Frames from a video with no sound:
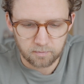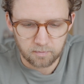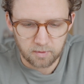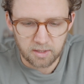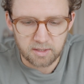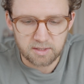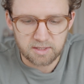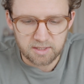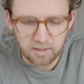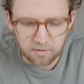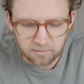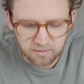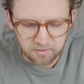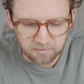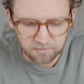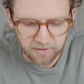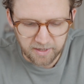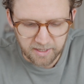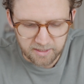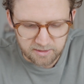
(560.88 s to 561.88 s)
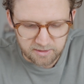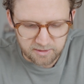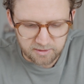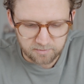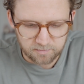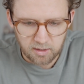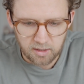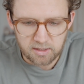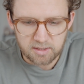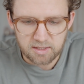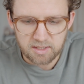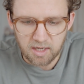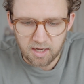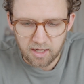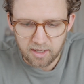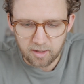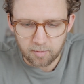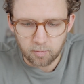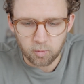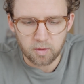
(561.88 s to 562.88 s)
It is self-defense. He is
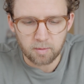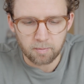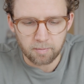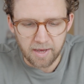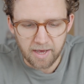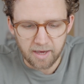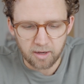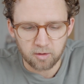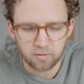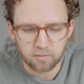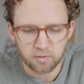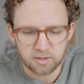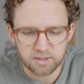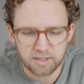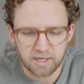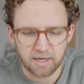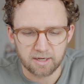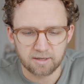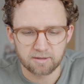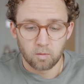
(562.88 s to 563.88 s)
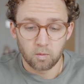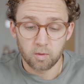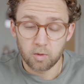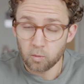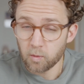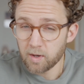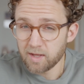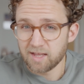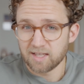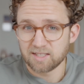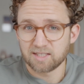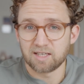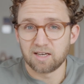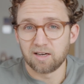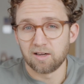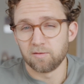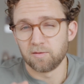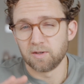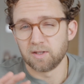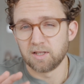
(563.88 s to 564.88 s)
tied up with a bag over his head. With the way that's
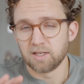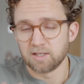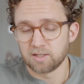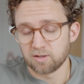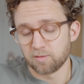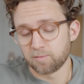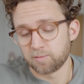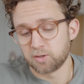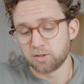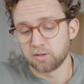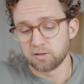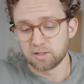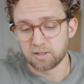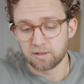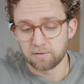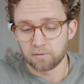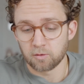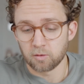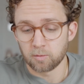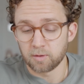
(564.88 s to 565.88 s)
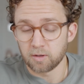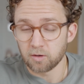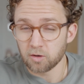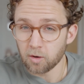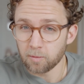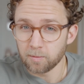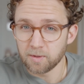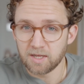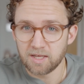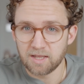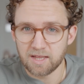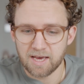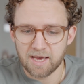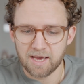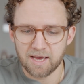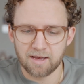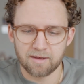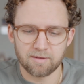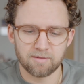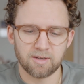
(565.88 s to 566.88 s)
delivered, there's opportunity for a bit of comedy
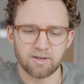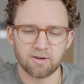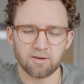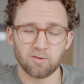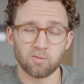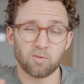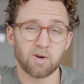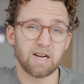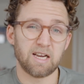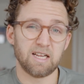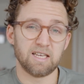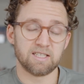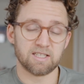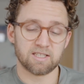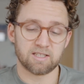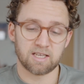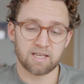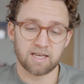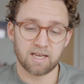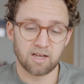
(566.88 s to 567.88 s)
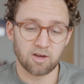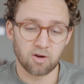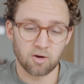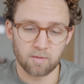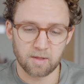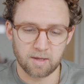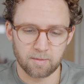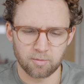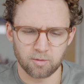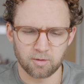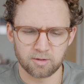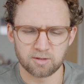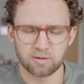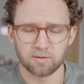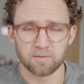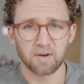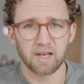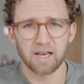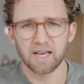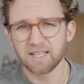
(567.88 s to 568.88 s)
there, really just hitting home that point
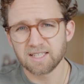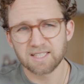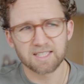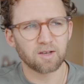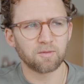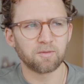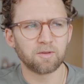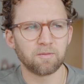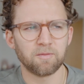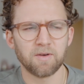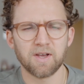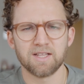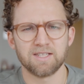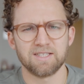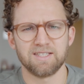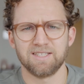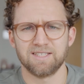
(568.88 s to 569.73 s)
of like, it's self-defense.